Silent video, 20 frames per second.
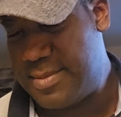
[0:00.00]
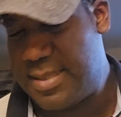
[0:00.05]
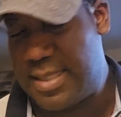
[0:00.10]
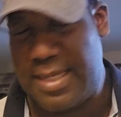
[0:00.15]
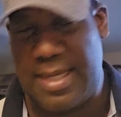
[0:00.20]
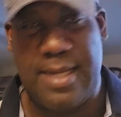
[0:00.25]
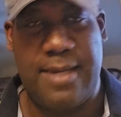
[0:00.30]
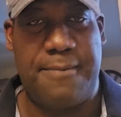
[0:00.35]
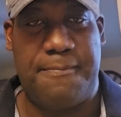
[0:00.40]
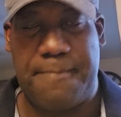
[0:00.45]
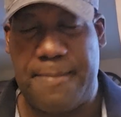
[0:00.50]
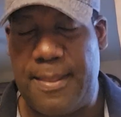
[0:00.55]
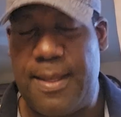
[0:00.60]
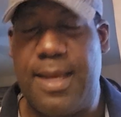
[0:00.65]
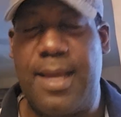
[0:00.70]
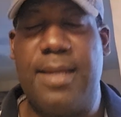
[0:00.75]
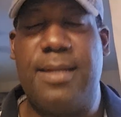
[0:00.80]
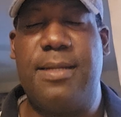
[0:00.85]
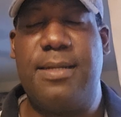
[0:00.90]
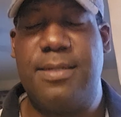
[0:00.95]
Again,
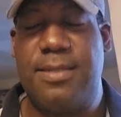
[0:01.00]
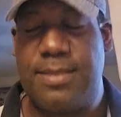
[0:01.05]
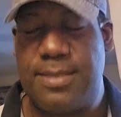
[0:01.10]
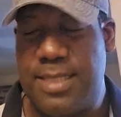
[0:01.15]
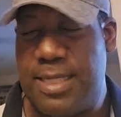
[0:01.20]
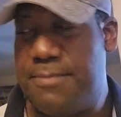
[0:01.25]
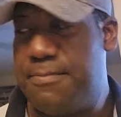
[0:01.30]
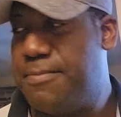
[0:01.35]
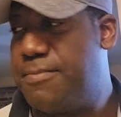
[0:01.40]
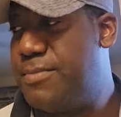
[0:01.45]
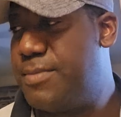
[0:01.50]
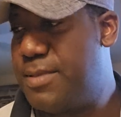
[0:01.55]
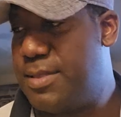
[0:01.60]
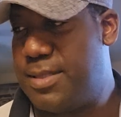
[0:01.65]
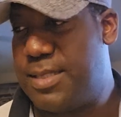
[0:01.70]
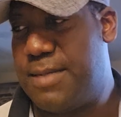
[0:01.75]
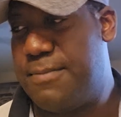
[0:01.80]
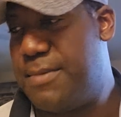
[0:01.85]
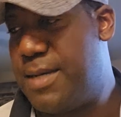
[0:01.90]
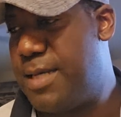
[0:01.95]
I did the same.
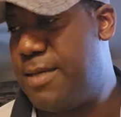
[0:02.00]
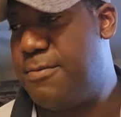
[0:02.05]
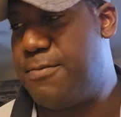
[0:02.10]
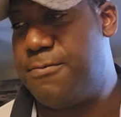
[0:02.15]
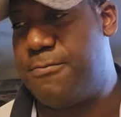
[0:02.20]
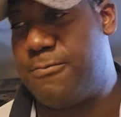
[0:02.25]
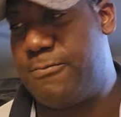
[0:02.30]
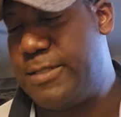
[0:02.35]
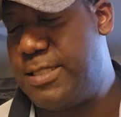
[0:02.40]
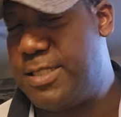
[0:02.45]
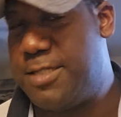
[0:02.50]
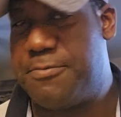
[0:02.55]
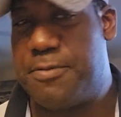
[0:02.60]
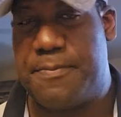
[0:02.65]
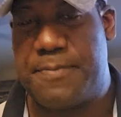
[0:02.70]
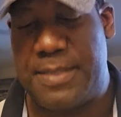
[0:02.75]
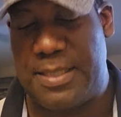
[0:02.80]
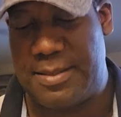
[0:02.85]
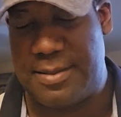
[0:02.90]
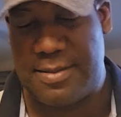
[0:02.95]
I rinse and
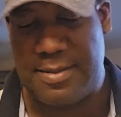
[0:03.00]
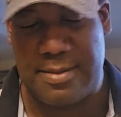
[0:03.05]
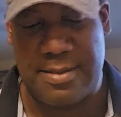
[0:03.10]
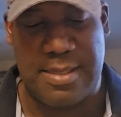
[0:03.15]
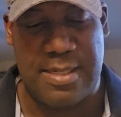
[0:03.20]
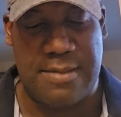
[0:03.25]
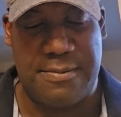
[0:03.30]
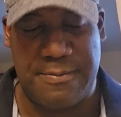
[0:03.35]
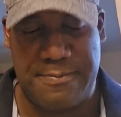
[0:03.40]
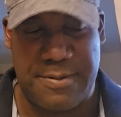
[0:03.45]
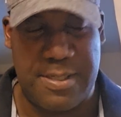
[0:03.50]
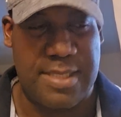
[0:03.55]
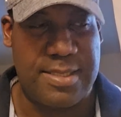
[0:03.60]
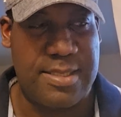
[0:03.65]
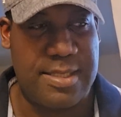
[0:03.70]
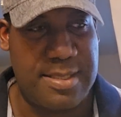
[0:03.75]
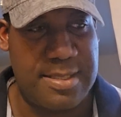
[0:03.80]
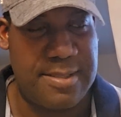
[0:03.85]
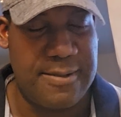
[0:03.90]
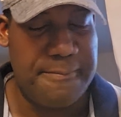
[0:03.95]
repeat the
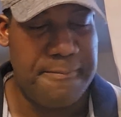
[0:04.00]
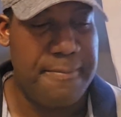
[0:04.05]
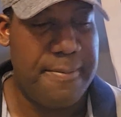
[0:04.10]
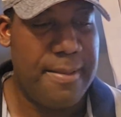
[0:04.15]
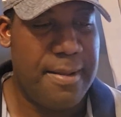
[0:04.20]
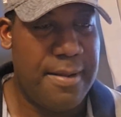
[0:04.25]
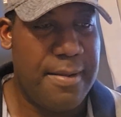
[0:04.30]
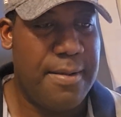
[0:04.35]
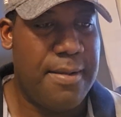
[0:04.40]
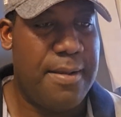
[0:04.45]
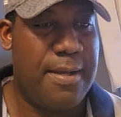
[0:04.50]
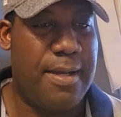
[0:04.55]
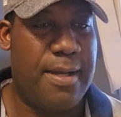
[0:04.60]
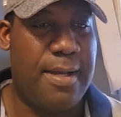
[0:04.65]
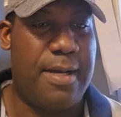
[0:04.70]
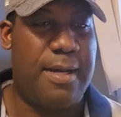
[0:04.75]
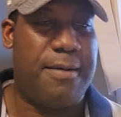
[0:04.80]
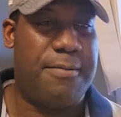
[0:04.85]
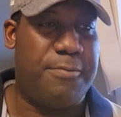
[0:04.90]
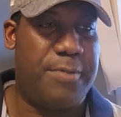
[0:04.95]
process
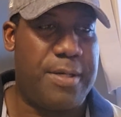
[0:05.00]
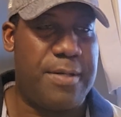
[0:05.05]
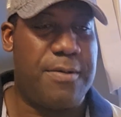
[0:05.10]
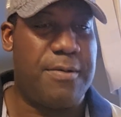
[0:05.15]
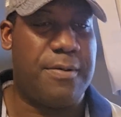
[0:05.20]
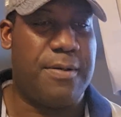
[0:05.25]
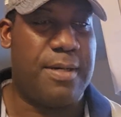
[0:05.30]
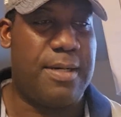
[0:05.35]
with